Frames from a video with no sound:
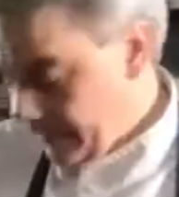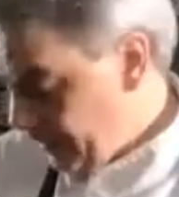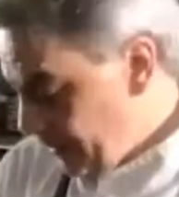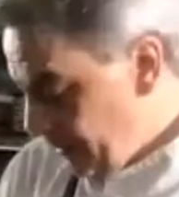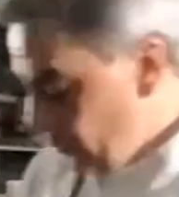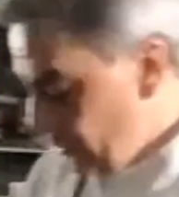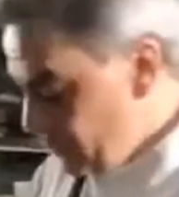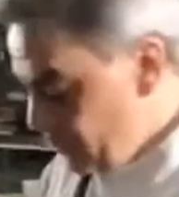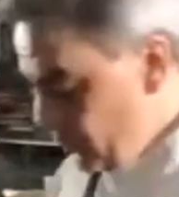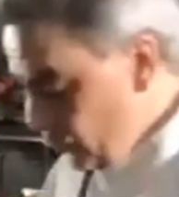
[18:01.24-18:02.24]
So it's
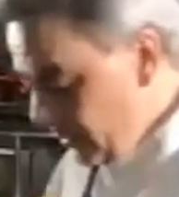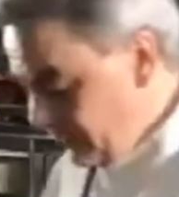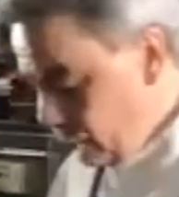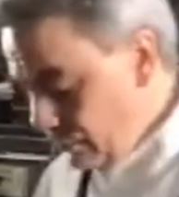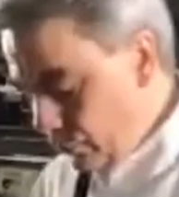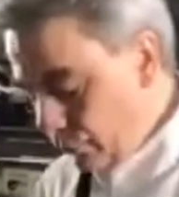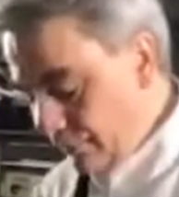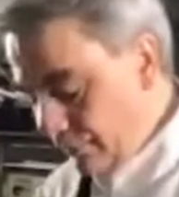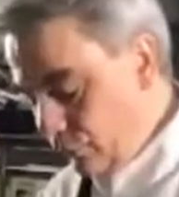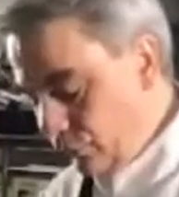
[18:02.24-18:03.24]
beautiful
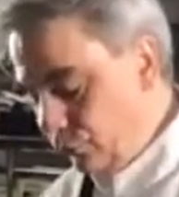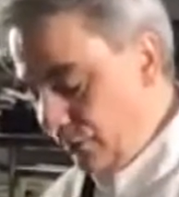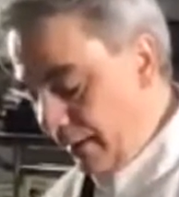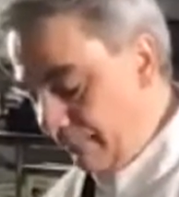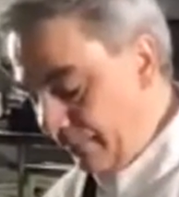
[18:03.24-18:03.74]
tuna.